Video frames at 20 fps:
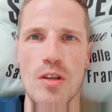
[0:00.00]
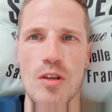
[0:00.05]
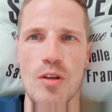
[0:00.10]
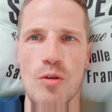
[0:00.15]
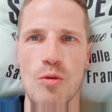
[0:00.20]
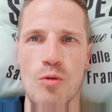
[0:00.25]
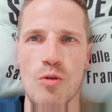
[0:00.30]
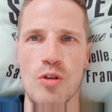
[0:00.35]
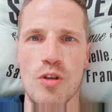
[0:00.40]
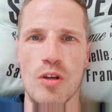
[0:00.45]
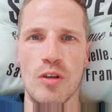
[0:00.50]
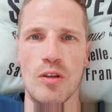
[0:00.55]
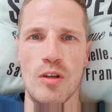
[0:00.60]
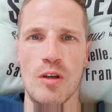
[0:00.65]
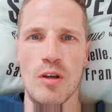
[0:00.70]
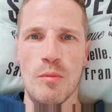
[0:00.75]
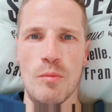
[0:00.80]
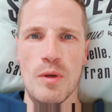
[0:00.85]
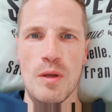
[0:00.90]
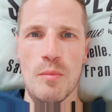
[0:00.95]
who's going
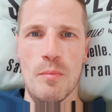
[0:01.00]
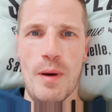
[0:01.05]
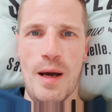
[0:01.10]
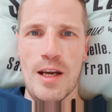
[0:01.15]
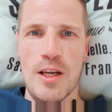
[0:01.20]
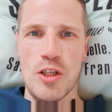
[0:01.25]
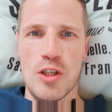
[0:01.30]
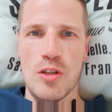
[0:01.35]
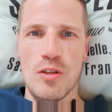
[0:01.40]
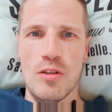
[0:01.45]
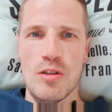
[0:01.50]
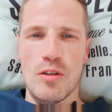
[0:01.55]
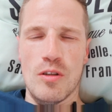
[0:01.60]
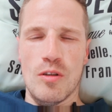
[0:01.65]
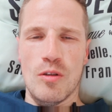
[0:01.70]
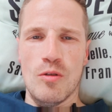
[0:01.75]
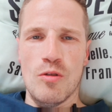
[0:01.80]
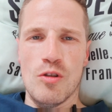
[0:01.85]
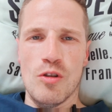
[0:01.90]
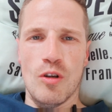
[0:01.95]
to be patient,
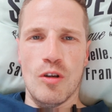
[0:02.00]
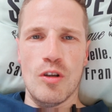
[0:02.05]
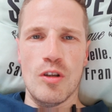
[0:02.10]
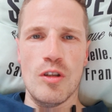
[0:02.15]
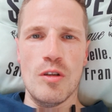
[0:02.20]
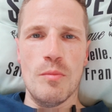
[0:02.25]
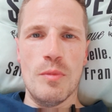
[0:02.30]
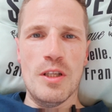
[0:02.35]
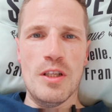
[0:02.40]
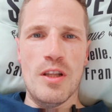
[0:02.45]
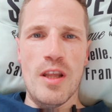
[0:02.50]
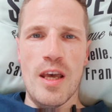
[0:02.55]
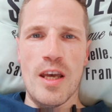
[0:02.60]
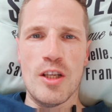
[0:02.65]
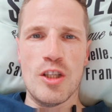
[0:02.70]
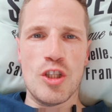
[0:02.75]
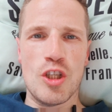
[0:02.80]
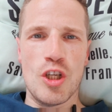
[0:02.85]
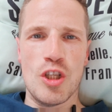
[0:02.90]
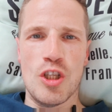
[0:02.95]
who's not going to be there
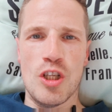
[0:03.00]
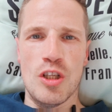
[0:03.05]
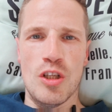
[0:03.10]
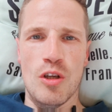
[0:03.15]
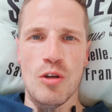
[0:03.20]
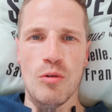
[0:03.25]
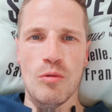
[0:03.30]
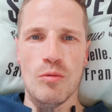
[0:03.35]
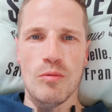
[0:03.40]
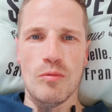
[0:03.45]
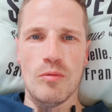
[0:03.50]
judging you.